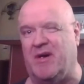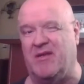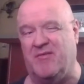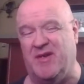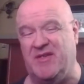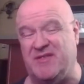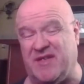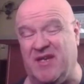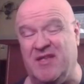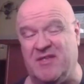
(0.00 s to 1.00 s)
by the way,
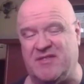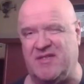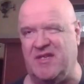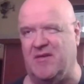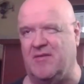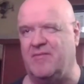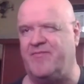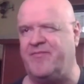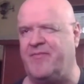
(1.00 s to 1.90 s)
stainless steel.